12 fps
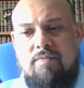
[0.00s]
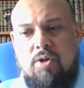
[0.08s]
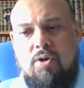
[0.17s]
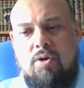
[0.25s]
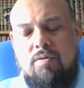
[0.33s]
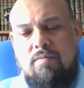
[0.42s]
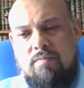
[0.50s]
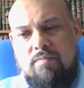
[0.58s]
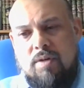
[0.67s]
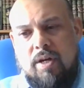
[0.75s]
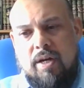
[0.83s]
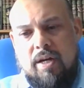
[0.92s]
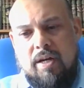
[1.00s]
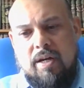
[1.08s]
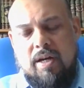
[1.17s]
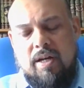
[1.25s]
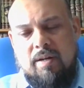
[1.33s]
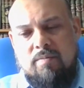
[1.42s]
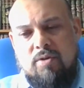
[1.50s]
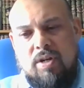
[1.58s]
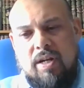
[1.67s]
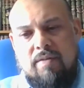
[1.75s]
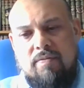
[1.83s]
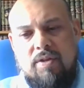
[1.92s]
you know, uh,
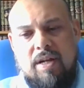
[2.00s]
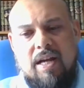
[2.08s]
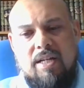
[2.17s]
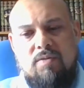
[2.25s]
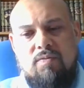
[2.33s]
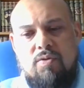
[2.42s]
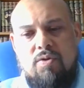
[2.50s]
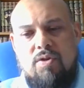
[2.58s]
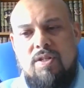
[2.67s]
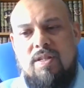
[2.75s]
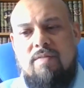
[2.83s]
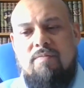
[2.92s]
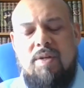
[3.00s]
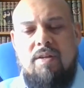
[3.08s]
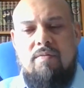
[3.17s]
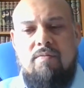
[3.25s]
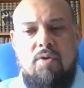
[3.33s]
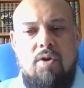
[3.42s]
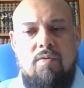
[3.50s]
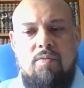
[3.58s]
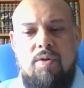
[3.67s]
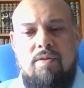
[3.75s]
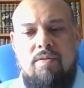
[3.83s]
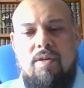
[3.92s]
alhamdulillah, for the last few years, I've been involved
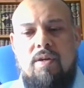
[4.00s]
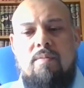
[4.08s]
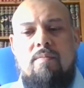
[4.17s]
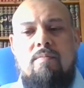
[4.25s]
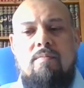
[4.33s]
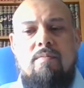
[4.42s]
with uh,